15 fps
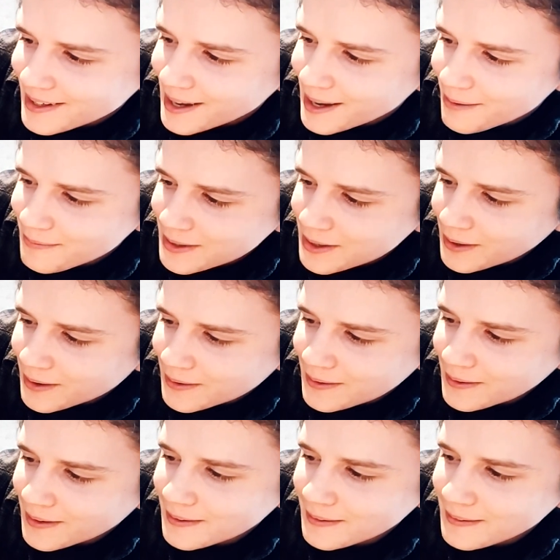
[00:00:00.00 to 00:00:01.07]
Yeah.
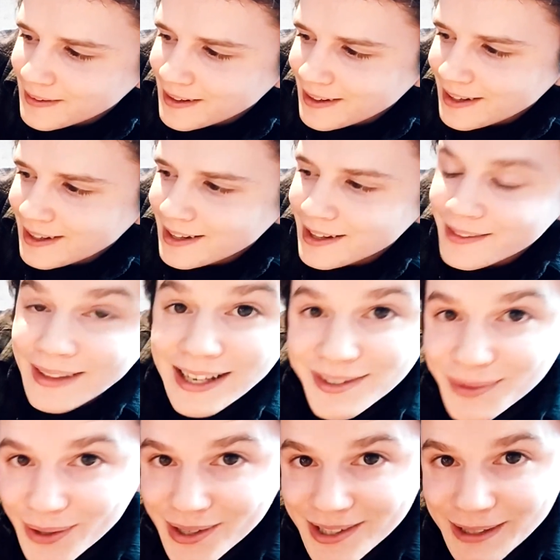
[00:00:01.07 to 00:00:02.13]

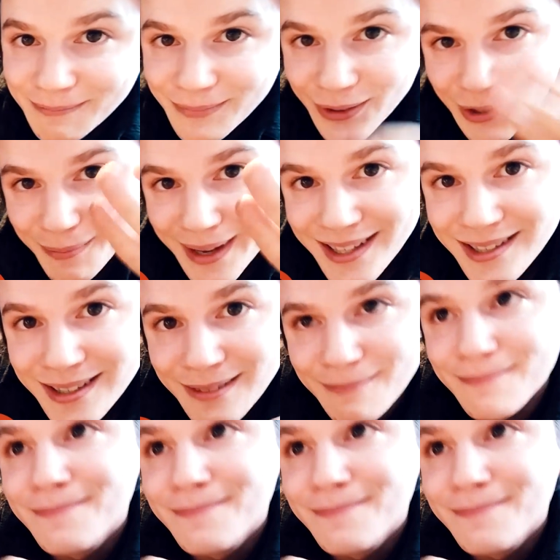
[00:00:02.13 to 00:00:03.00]
Thanks for watching. All the best.